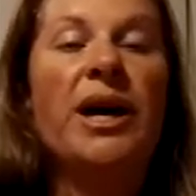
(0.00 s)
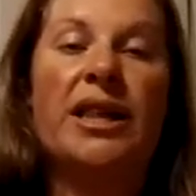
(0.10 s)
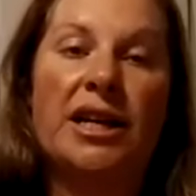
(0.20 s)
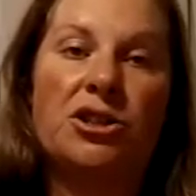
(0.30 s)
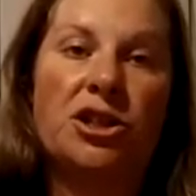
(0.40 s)
We had
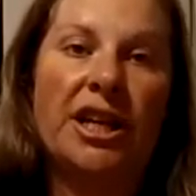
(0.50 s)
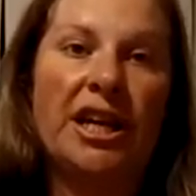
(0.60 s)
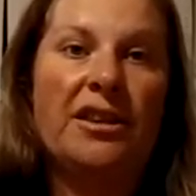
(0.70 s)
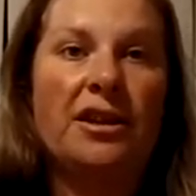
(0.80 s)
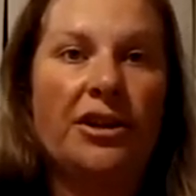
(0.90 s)
lecture
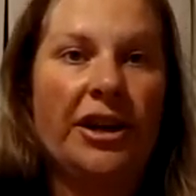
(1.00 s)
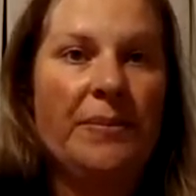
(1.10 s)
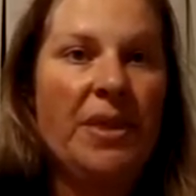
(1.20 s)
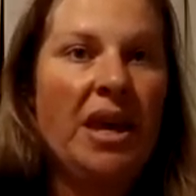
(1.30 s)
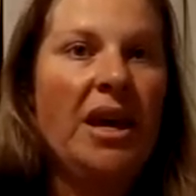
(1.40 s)
organ
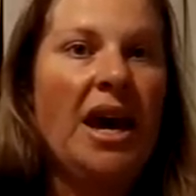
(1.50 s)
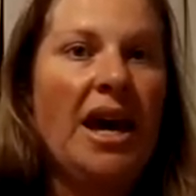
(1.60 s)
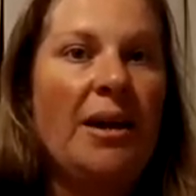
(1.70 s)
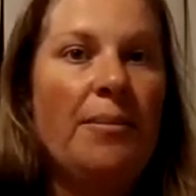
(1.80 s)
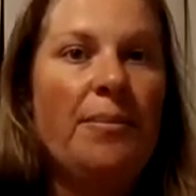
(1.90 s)
theory,
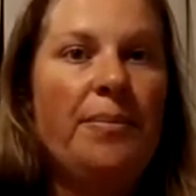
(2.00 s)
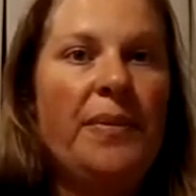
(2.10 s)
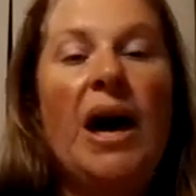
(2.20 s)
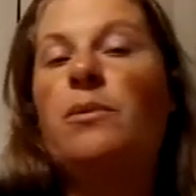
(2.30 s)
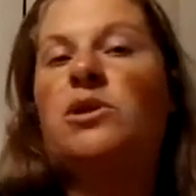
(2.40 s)
and
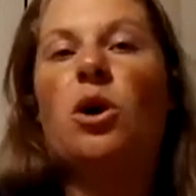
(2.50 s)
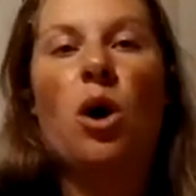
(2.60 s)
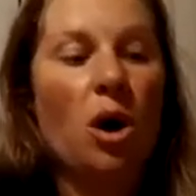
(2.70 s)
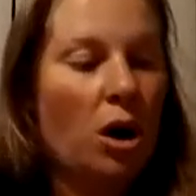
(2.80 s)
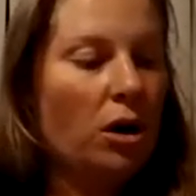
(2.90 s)
that was
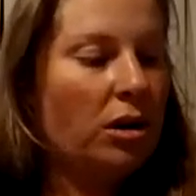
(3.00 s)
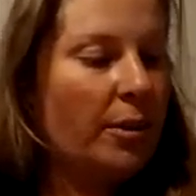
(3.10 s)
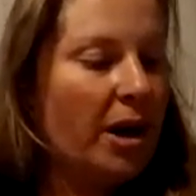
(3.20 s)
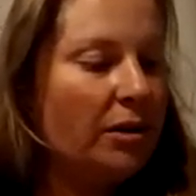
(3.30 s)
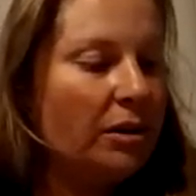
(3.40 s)
all
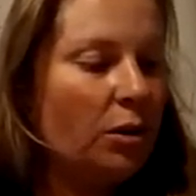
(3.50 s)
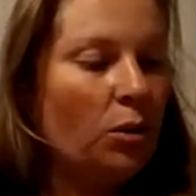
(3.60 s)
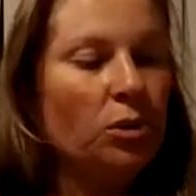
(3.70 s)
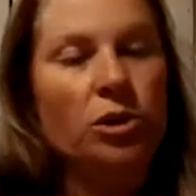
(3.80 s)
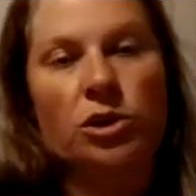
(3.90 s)
about the
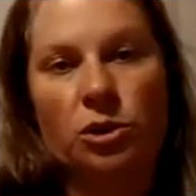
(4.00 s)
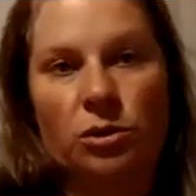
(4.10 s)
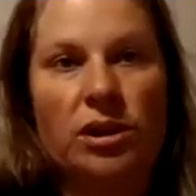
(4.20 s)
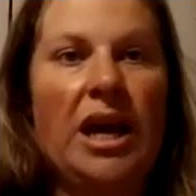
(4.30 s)
older adult,